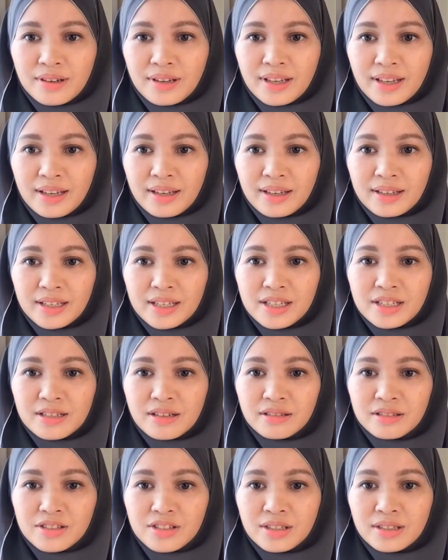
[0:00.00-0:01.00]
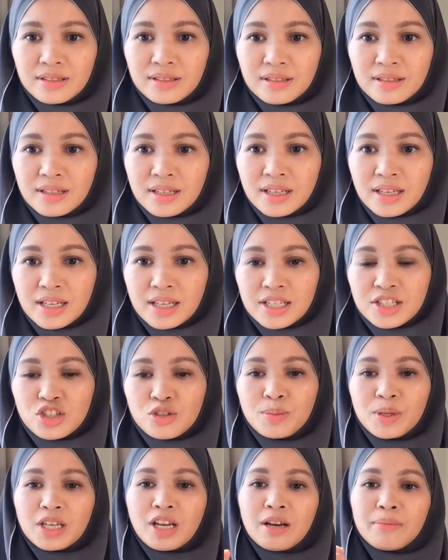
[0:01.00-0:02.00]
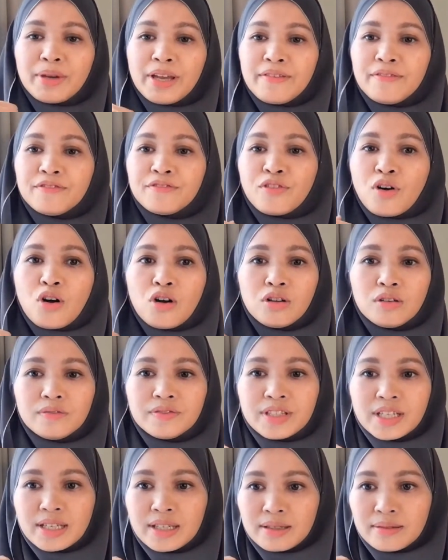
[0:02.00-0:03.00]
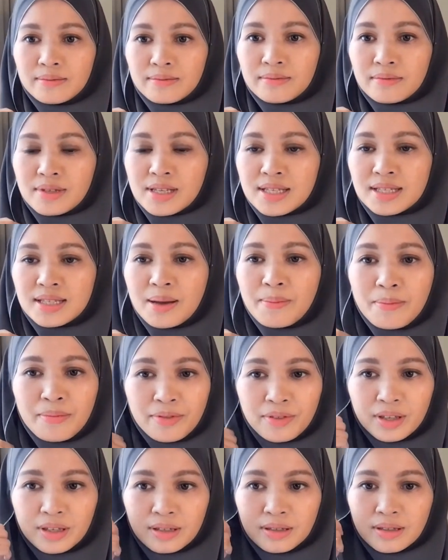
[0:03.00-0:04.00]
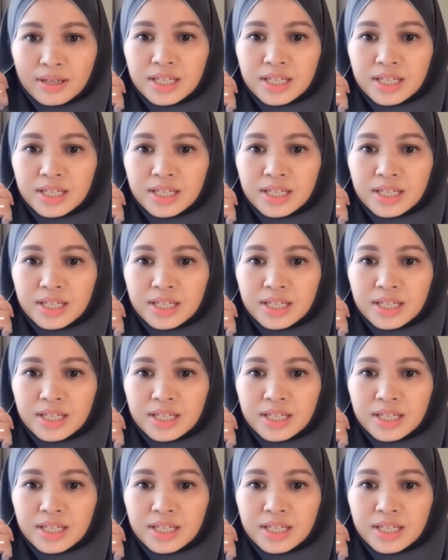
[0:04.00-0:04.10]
Okay, indulge in. To become involved in something,